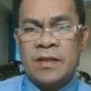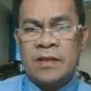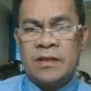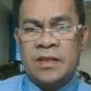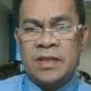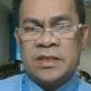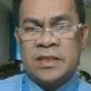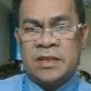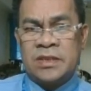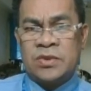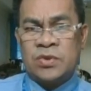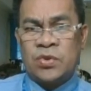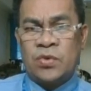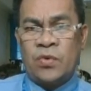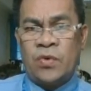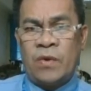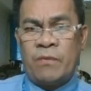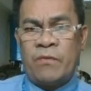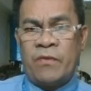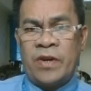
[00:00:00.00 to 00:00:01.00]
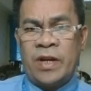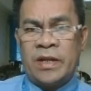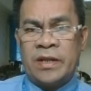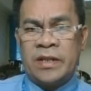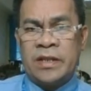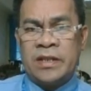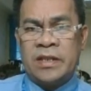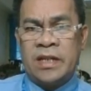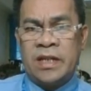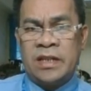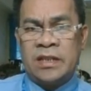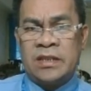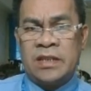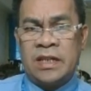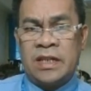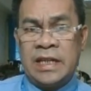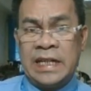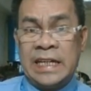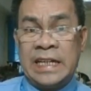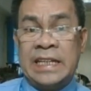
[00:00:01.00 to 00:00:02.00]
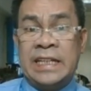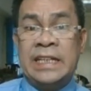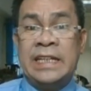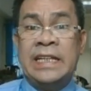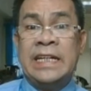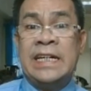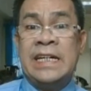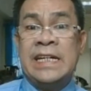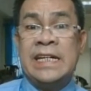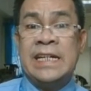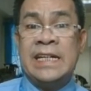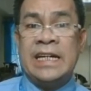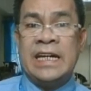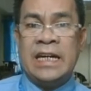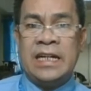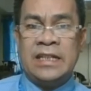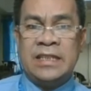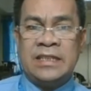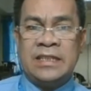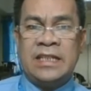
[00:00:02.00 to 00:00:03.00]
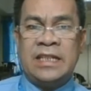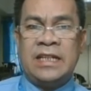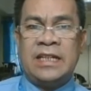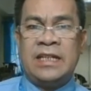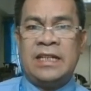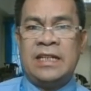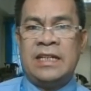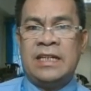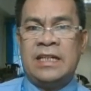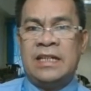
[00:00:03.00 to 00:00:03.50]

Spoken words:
This is 480 in 80.